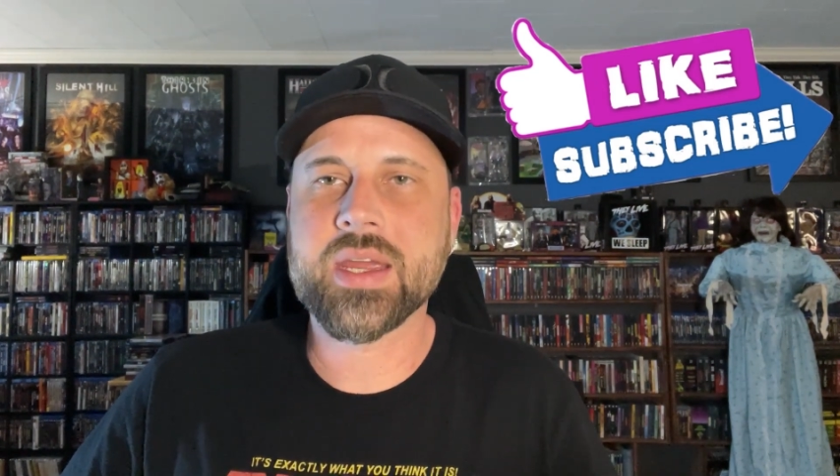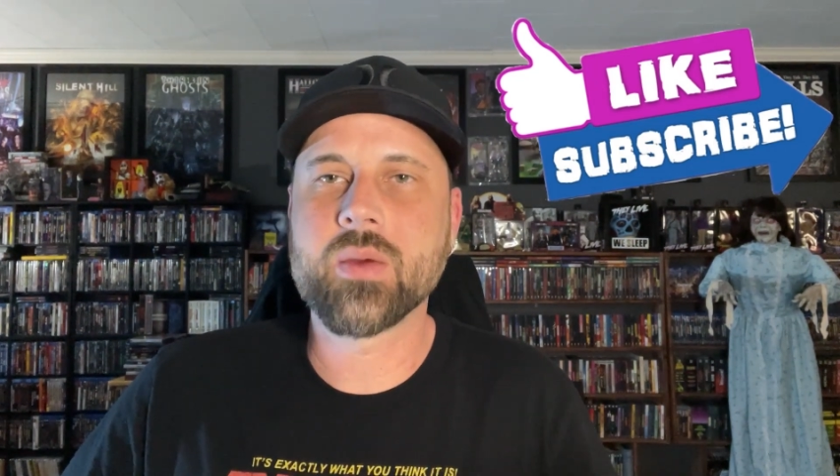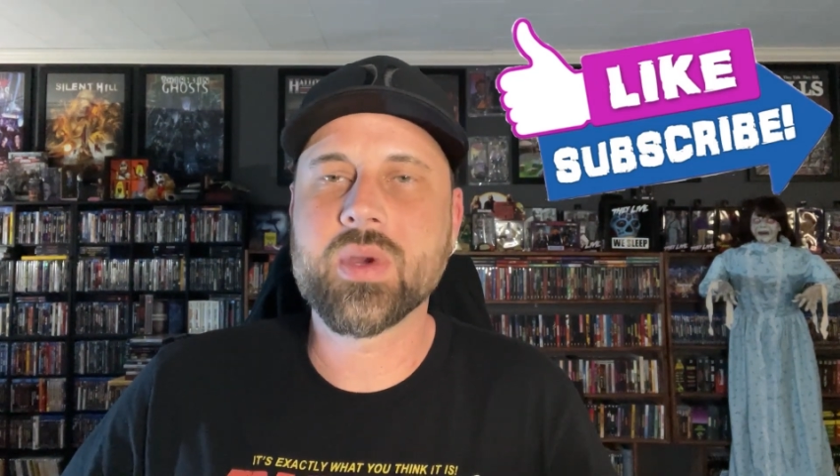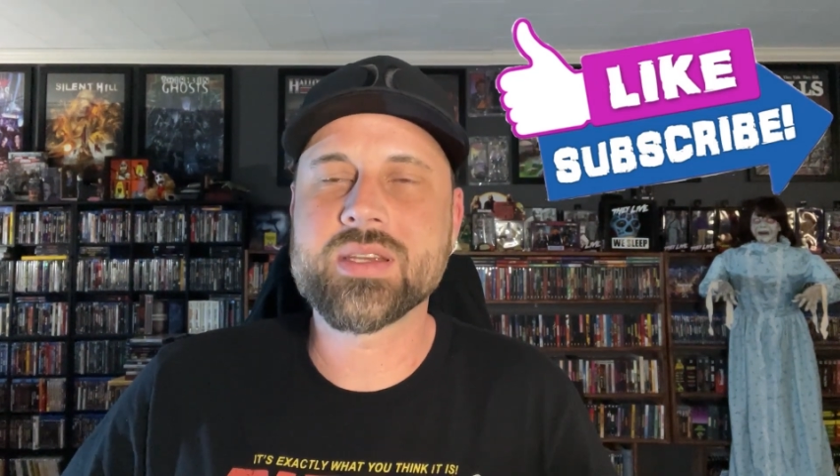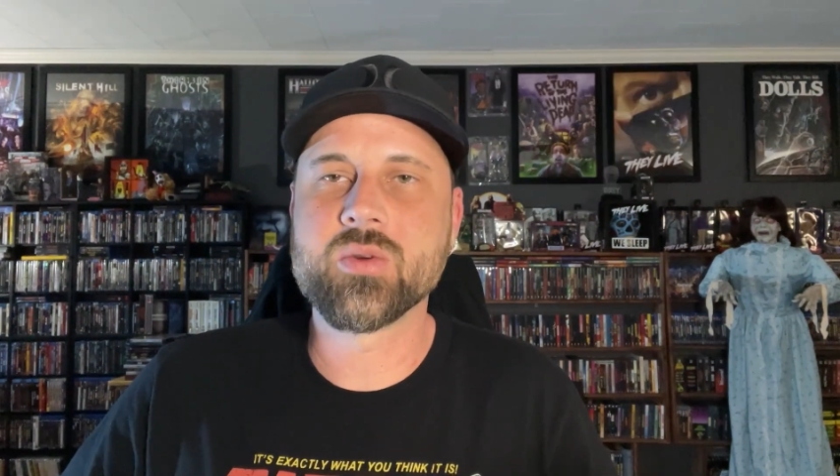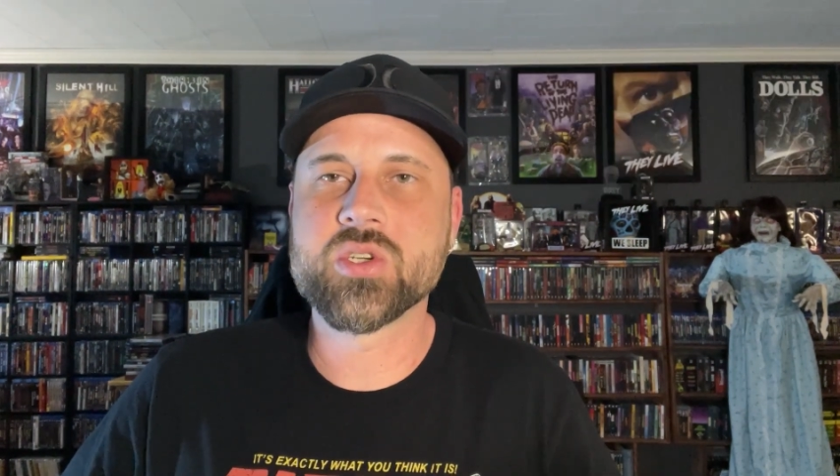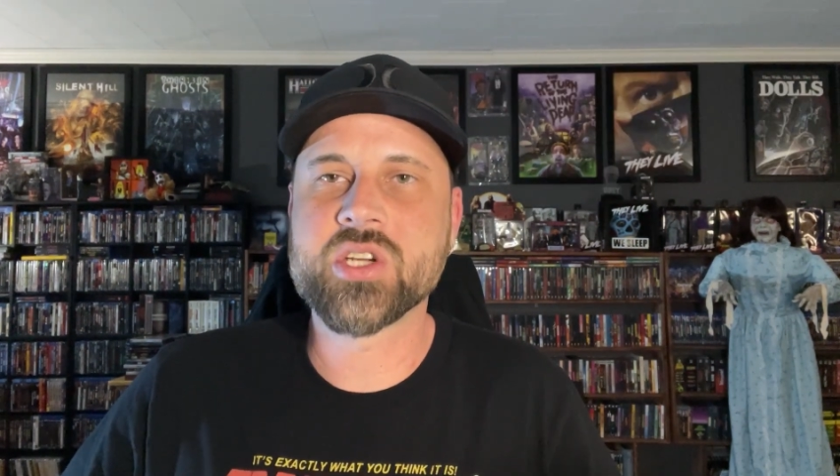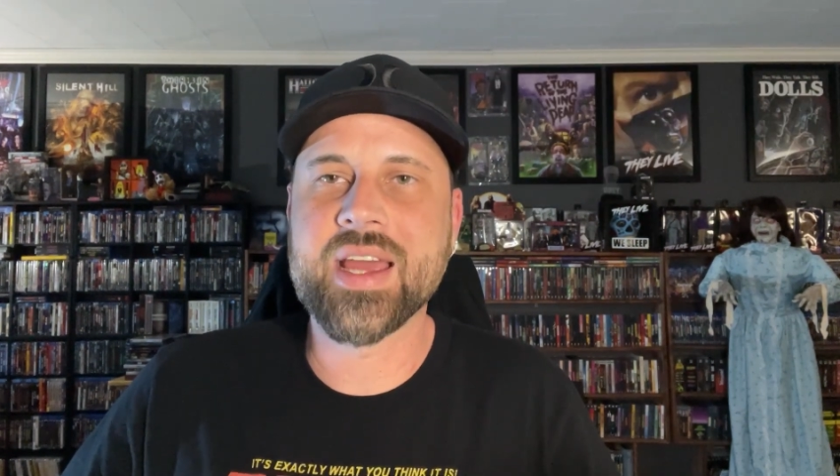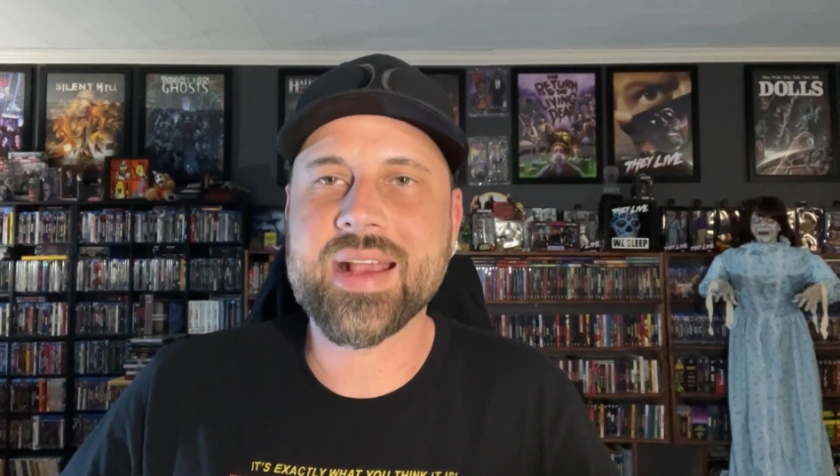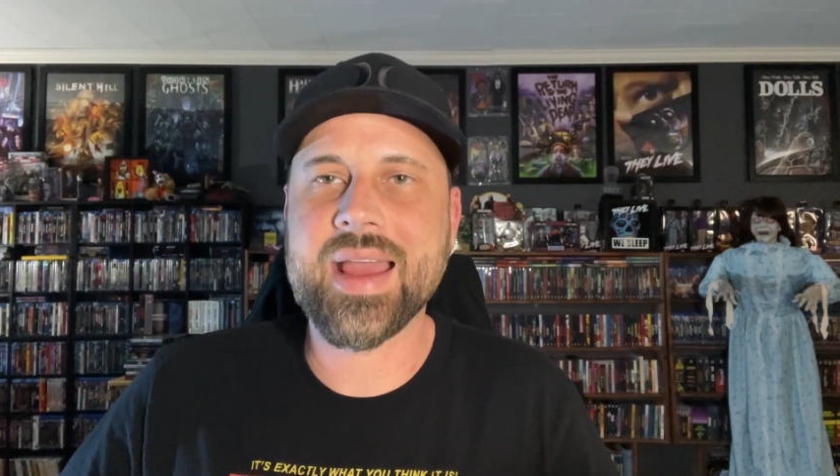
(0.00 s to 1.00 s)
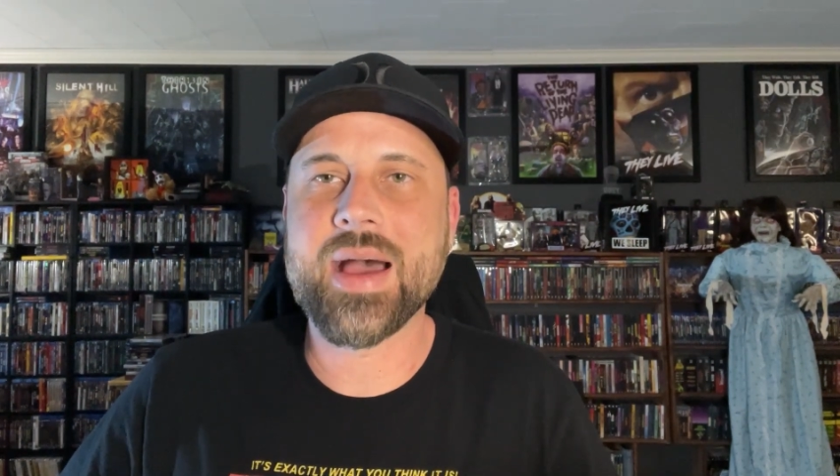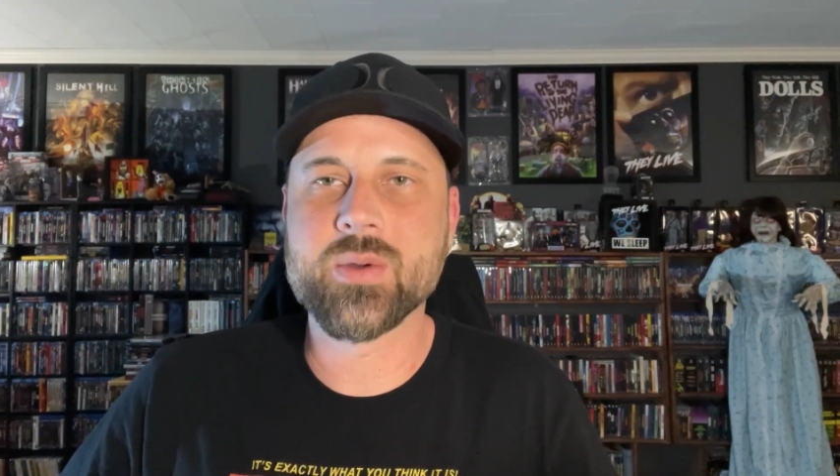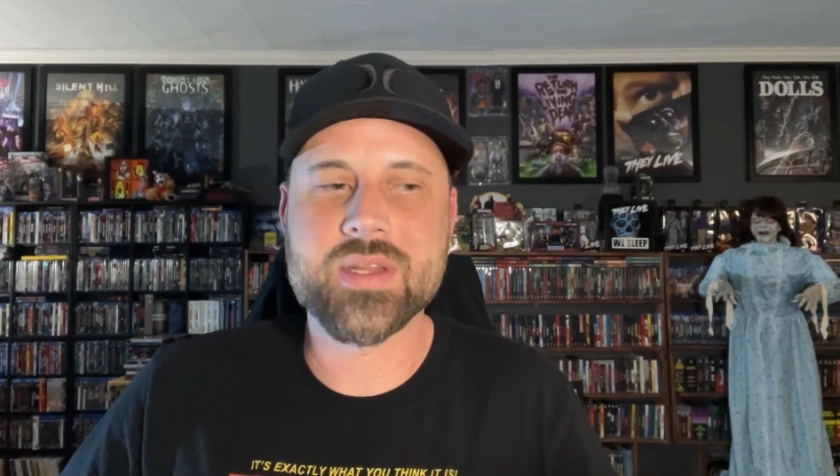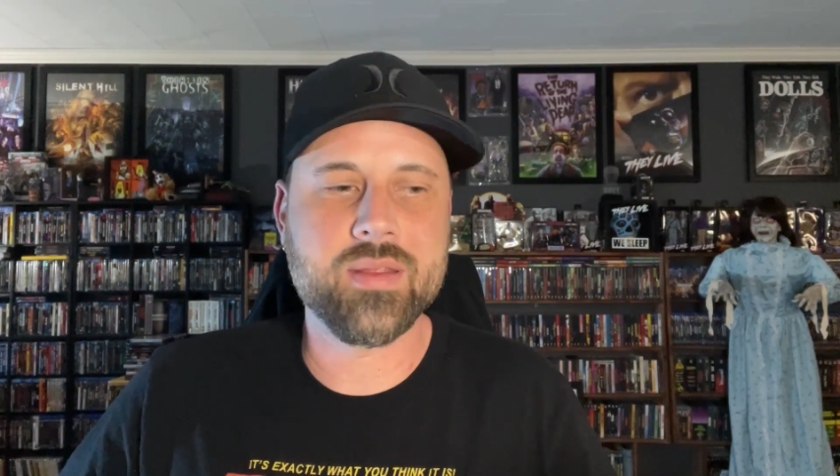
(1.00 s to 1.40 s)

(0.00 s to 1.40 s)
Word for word: Can't wait to check out